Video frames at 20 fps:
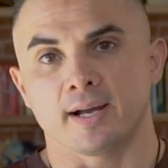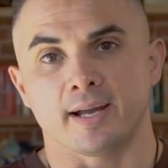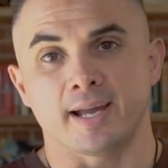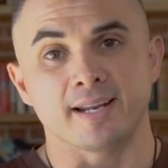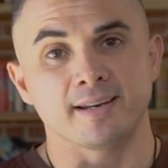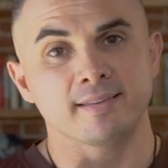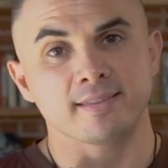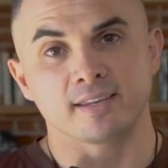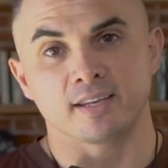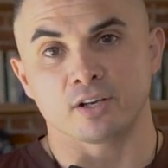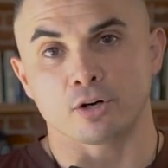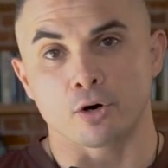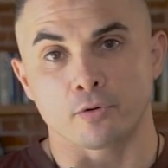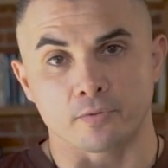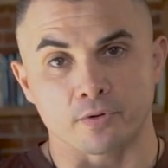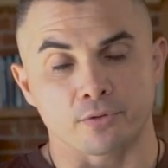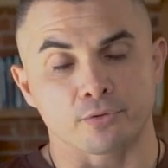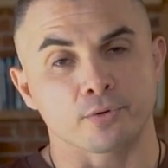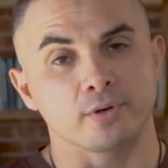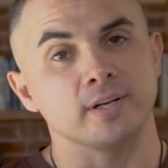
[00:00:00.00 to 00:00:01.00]
anything
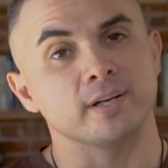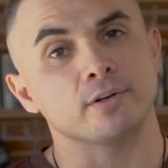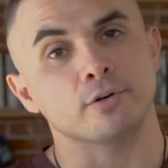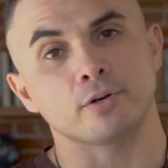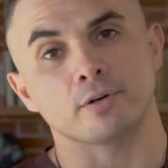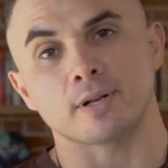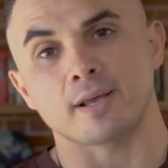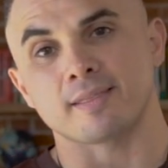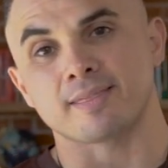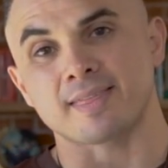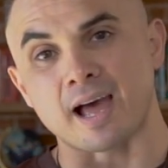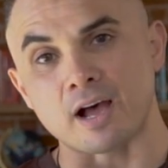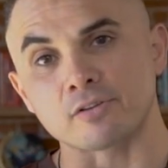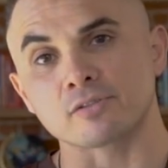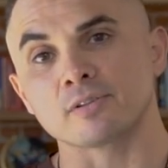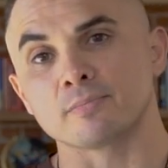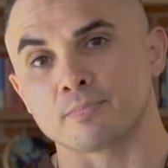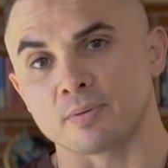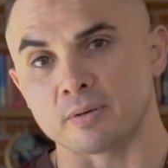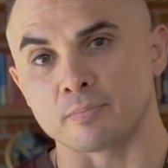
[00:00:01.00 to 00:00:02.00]
over
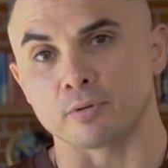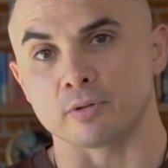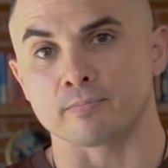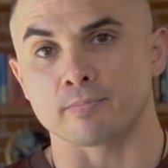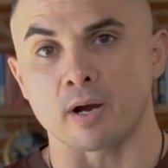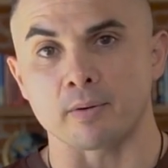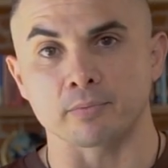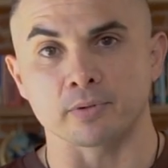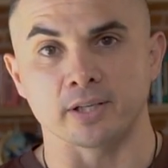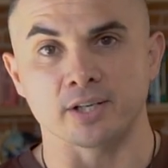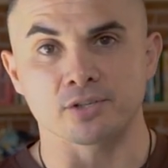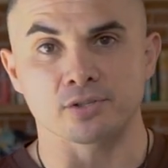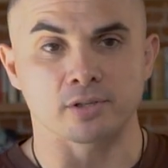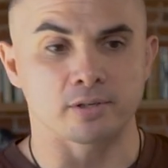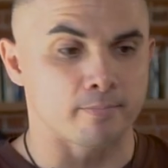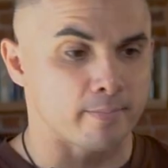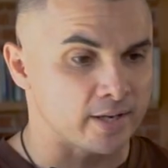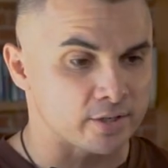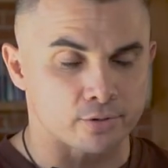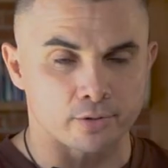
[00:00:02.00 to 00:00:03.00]
300,000 people in
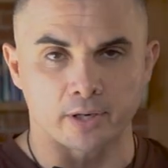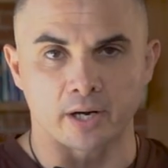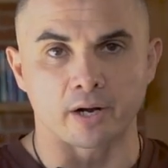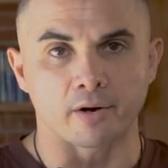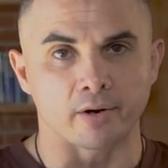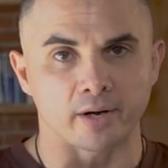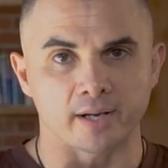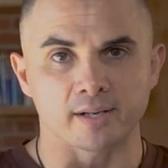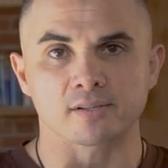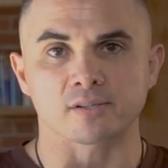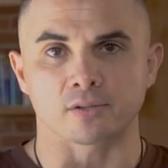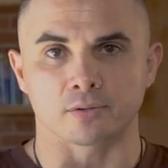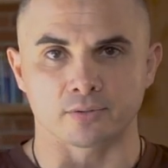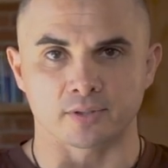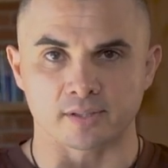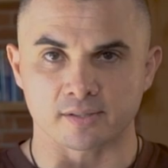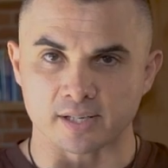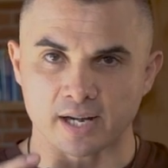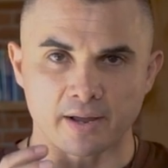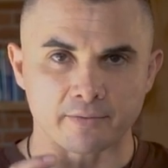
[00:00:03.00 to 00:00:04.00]
population, metro area, so it
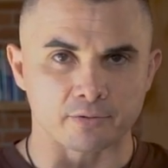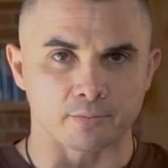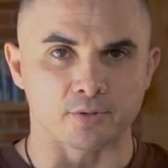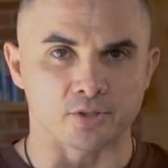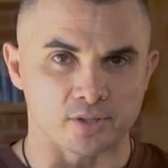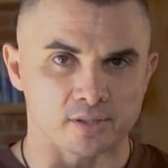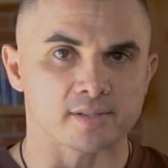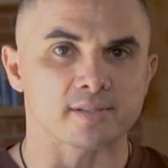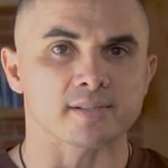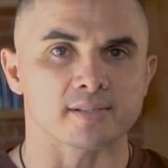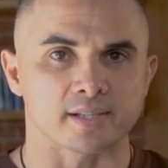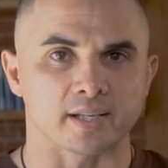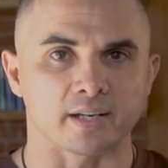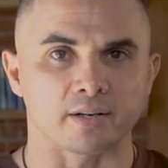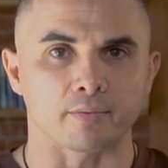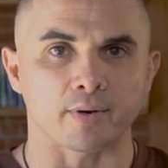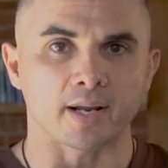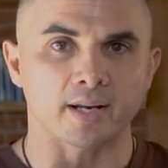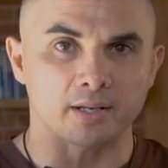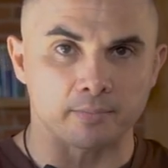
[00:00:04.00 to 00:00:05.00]
doesn't have to be just the
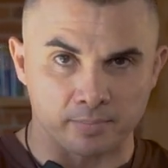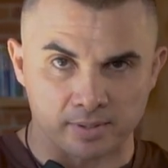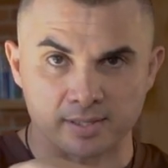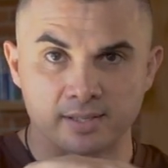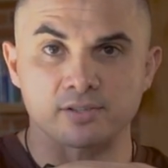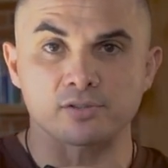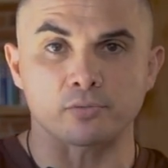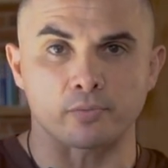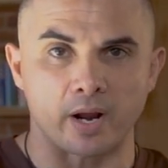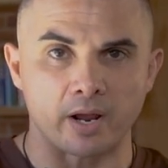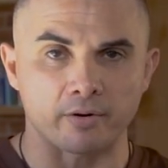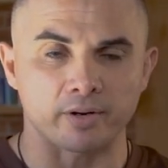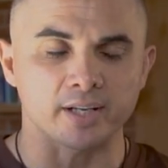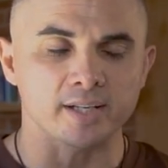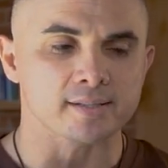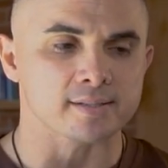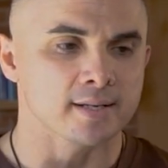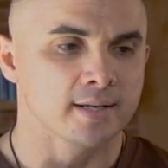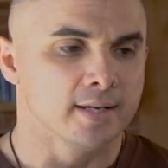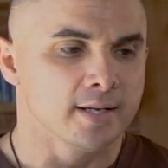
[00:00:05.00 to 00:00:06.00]
city, right? It can be the
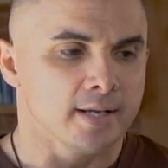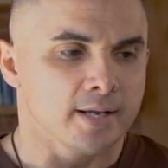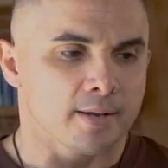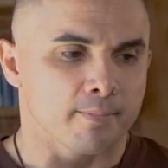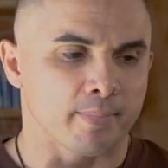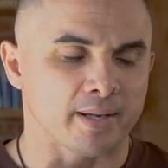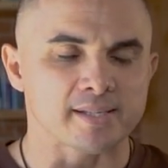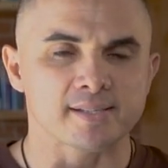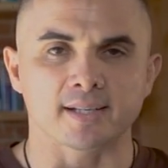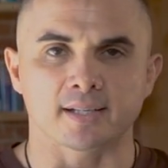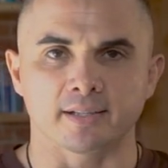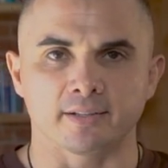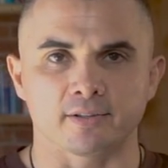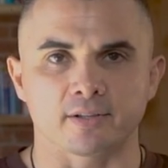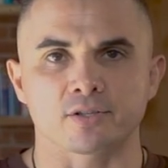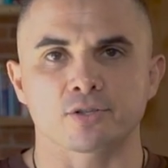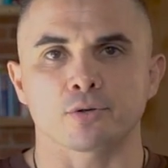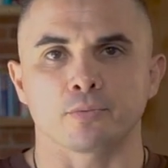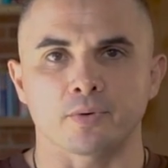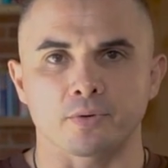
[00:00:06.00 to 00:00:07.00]
surroundings. Basically,
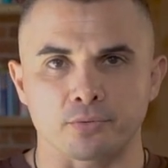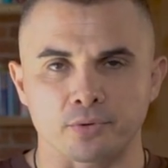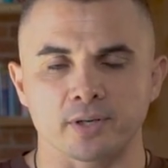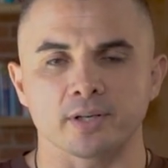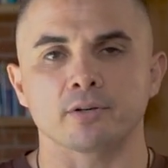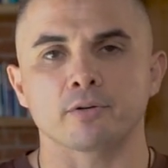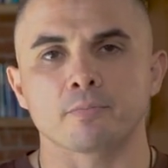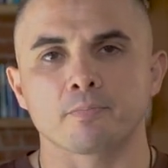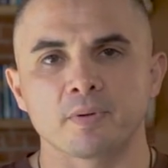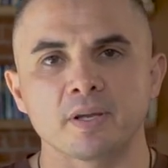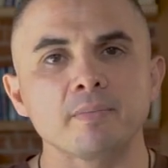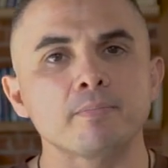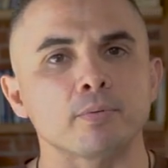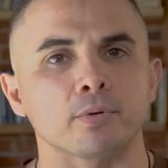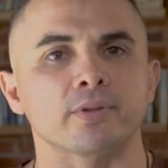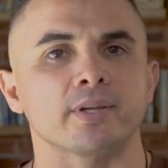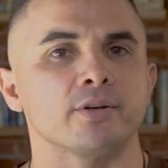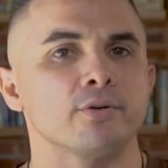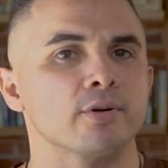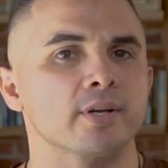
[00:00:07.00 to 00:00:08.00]
there's over 300
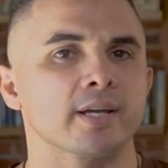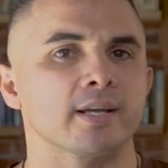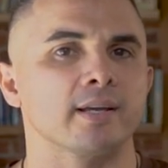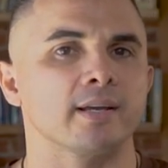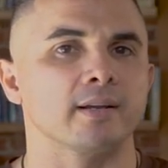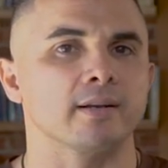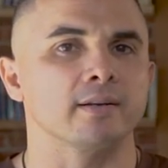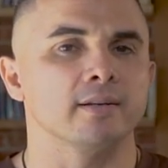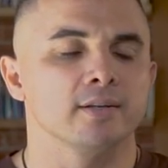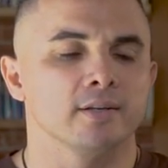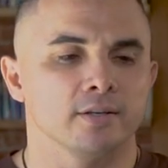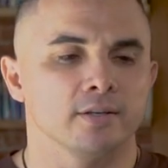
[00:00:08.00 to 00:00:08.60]
people that you can